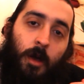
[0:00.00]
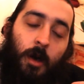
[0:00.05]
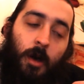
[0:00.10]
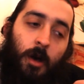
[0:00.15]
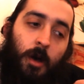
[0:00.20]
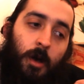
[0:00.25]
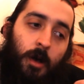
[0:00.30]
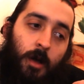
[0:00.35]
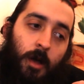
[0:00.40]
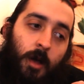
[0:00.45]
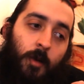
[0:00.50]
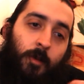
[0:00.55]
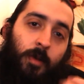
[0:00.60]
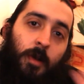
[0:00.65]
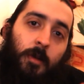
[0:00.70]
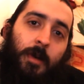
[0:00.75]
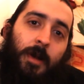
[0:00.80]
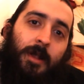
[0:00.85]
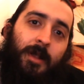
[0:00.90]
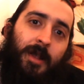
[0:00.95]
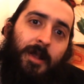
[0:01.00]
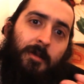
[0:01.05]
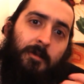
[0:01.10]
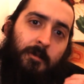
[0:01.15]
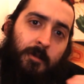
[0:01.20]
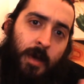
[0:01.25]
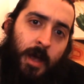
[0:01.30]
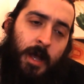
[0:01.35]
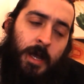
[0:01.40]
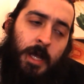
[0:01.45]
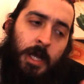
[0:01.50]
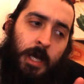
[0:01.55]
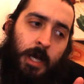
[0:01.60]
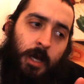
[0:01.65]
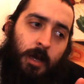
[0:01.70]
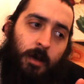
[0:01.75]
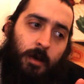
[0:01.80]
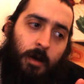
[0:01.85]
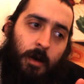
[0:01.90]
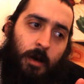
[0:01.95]
uh, implemented
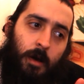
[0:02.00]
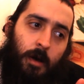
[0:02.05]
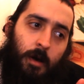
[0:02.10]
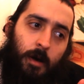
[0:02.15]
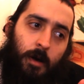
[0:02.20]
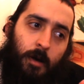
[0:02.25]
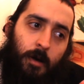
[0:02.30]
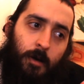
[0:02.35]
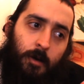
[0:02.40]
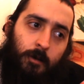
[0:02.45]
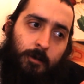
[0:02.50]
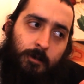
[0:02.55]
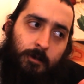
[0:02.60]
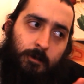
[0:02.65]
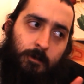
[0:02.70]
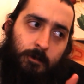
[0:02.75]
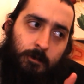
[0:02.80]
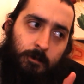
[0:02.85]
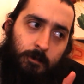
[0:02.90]
many um,